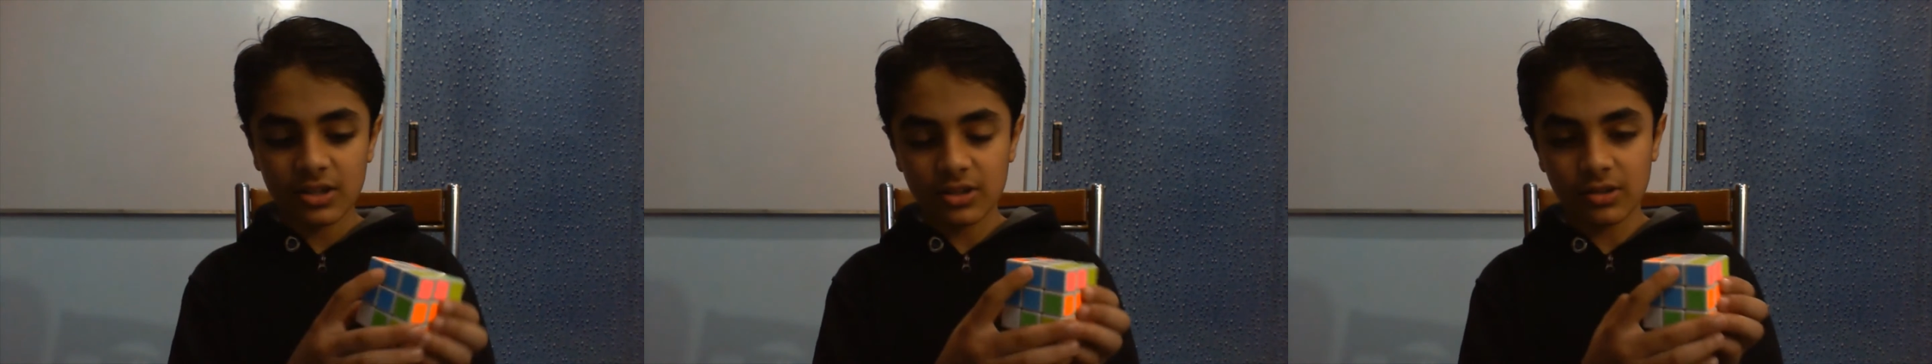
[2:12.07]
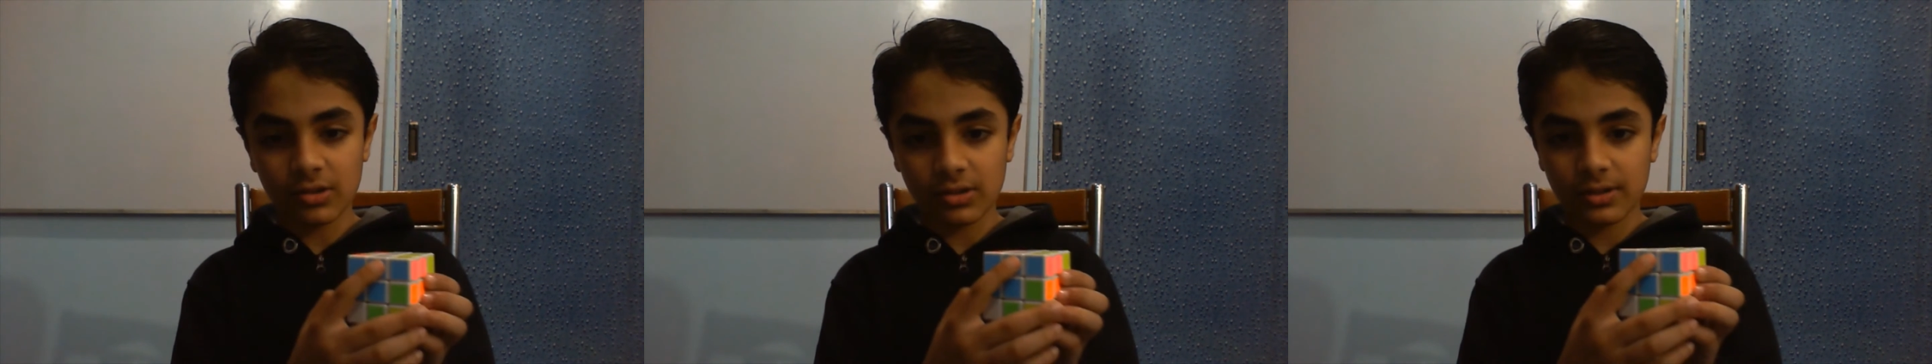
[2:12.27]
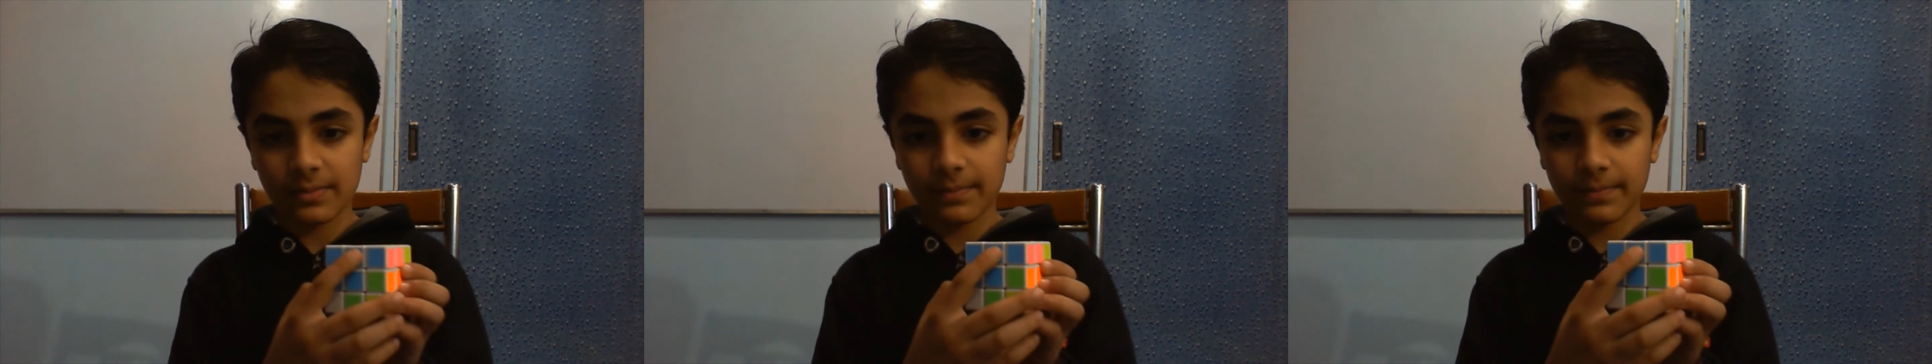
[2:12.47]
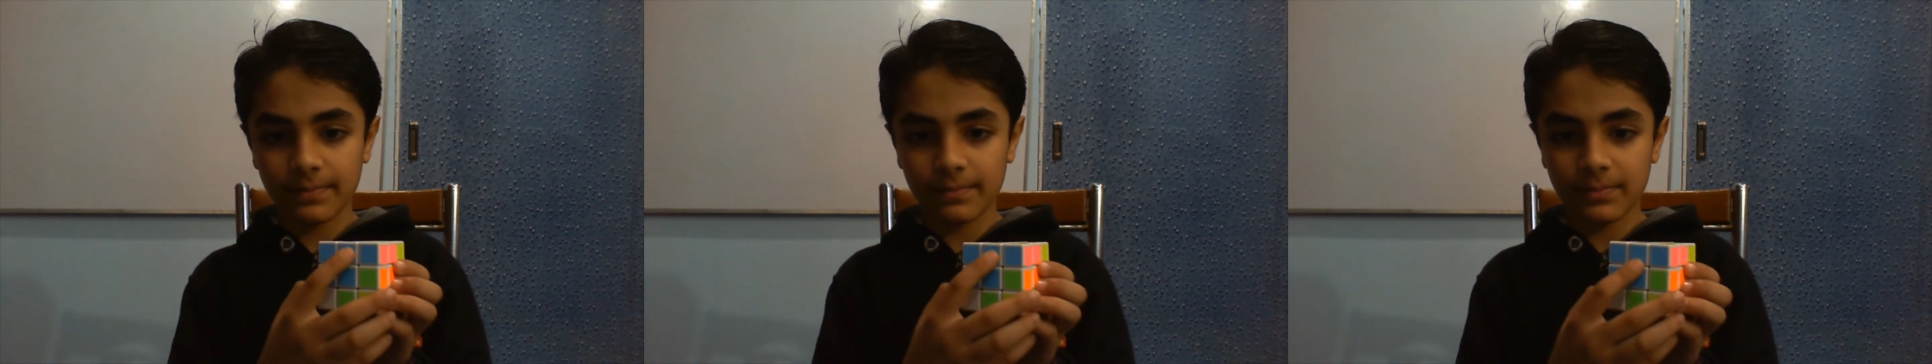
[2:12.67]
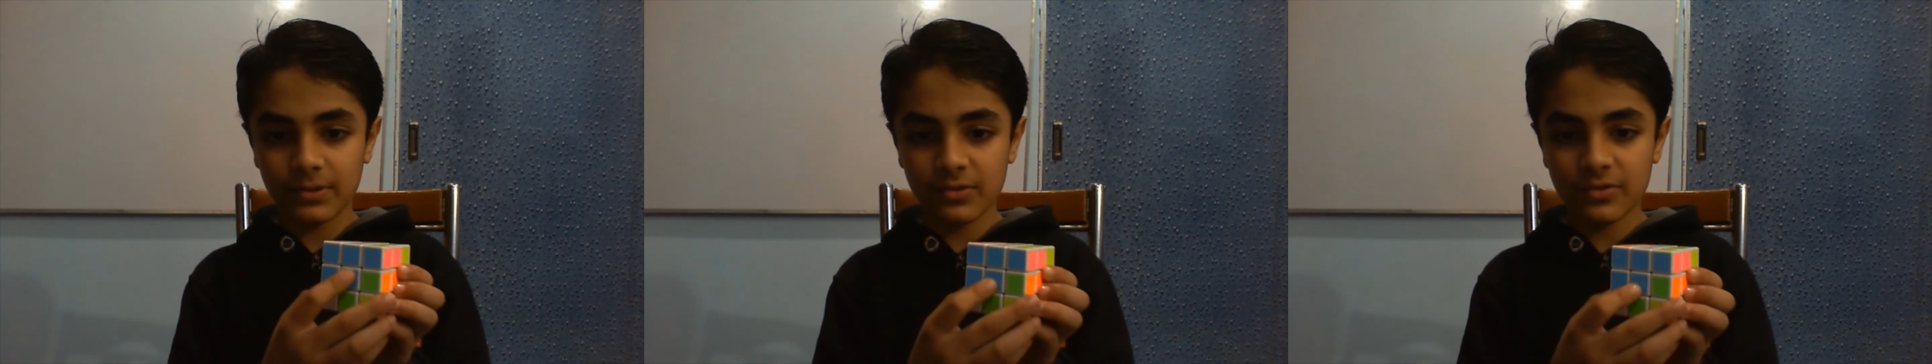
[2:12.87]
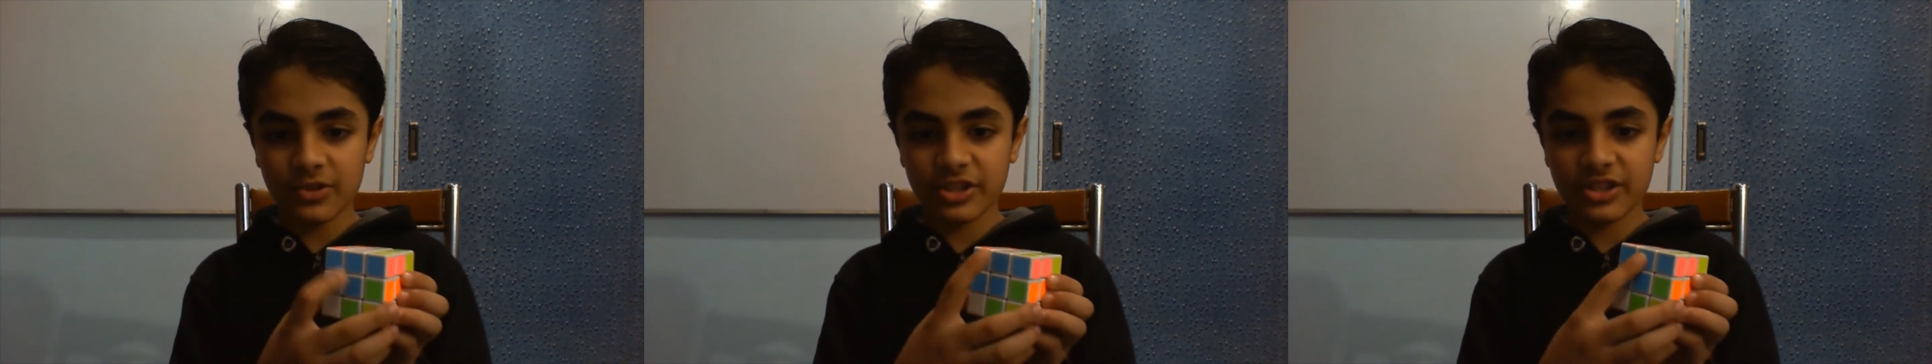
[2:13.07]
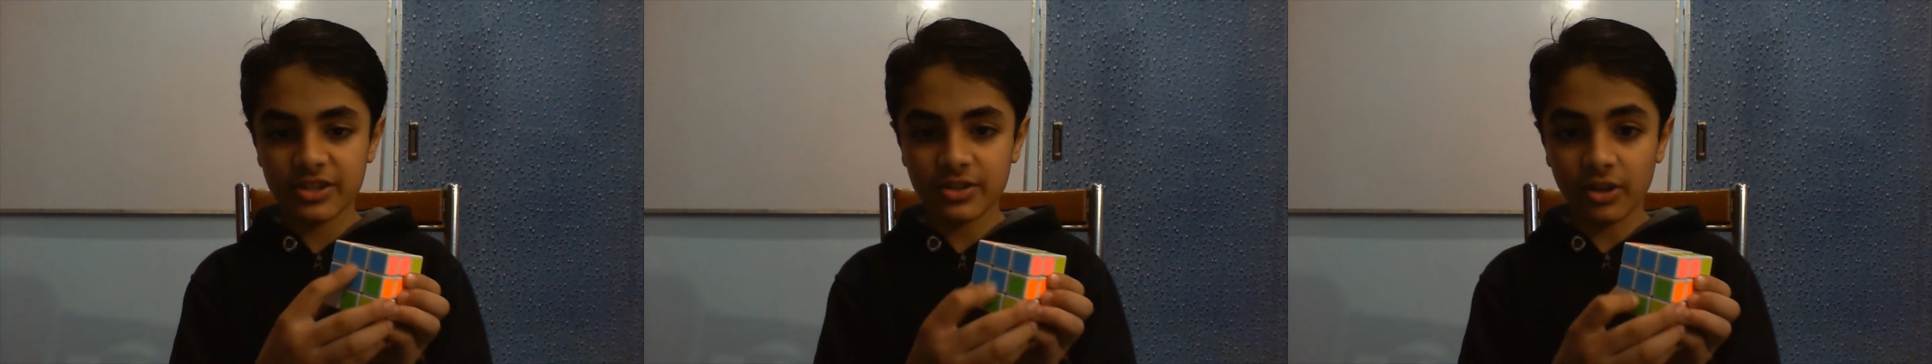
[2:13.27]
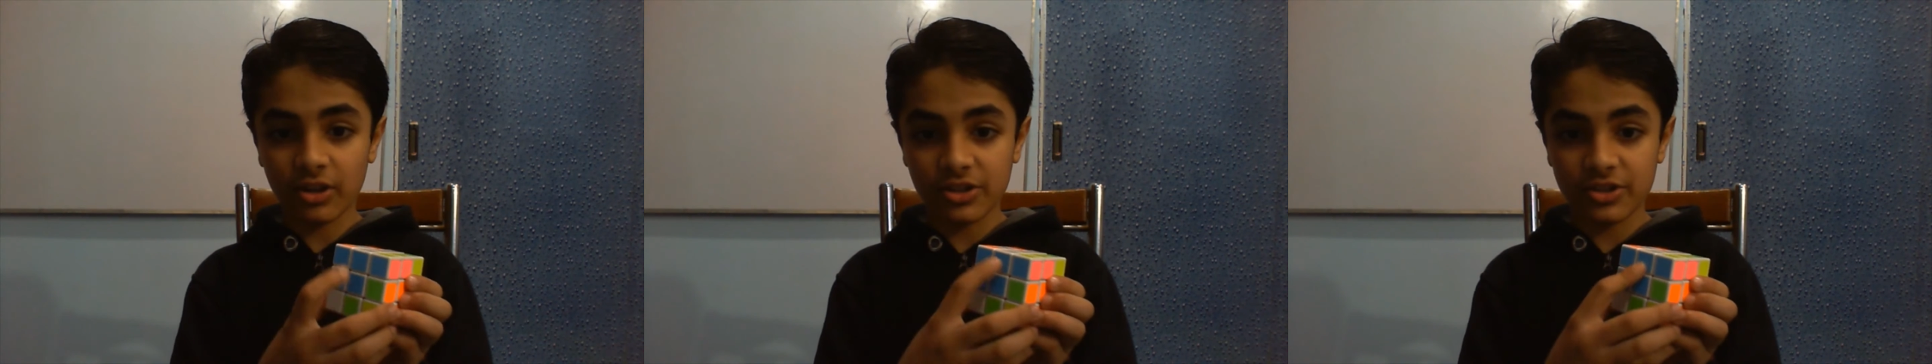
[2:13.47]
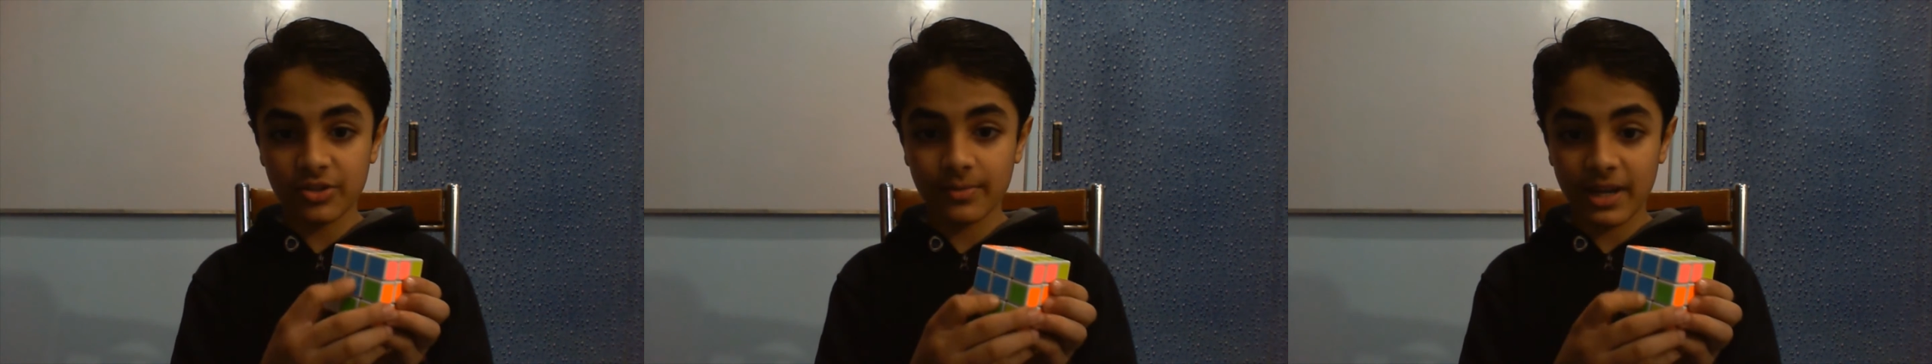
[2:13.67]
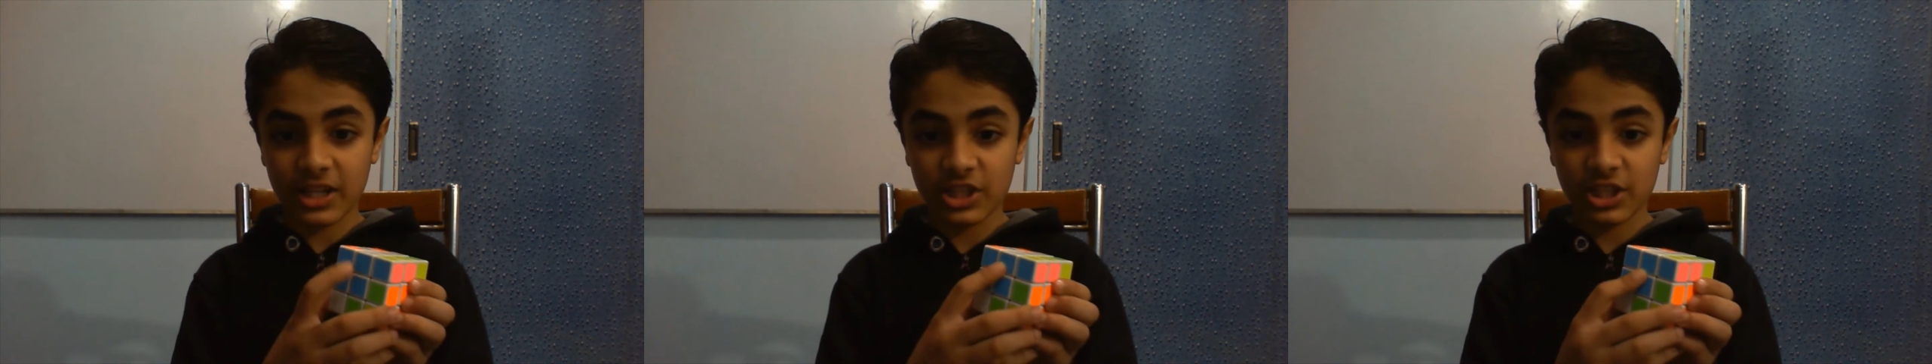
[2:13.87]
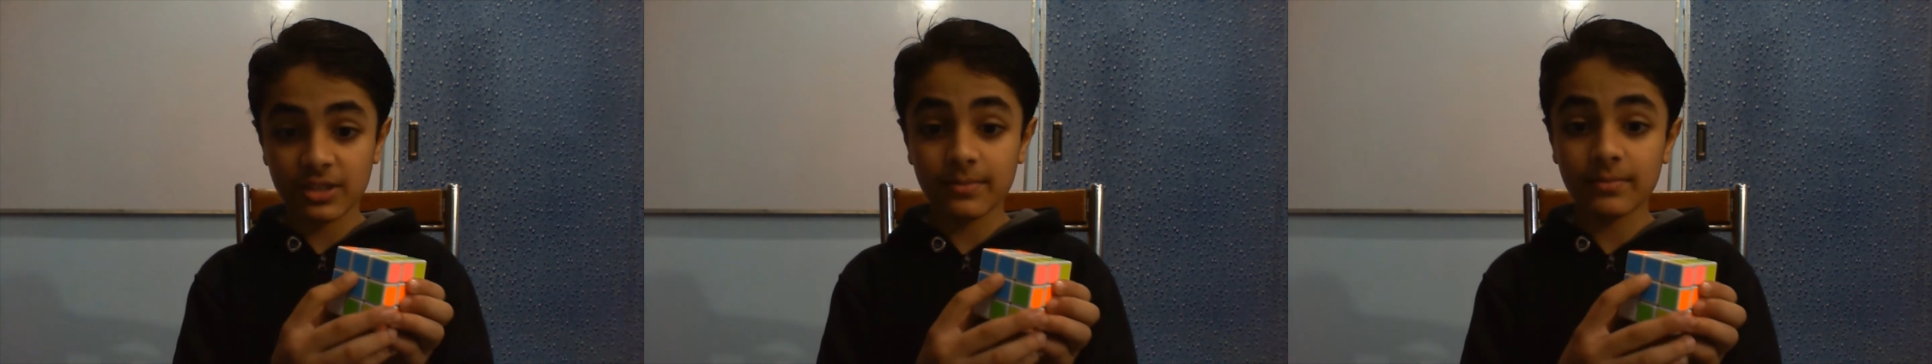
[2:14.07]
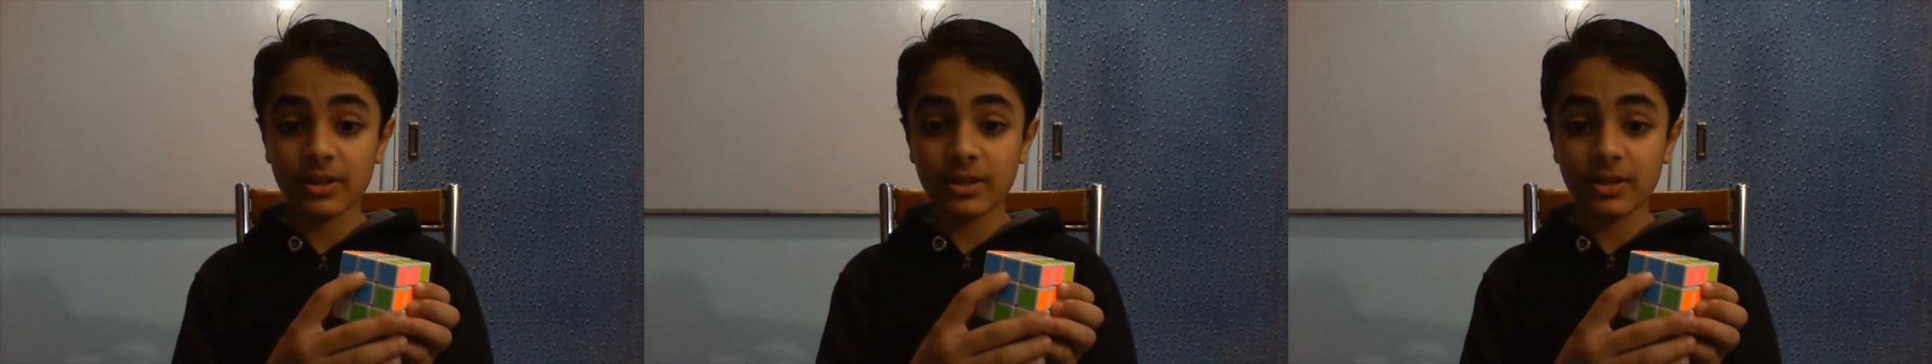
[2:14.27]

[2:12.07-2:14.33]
The blue is also matching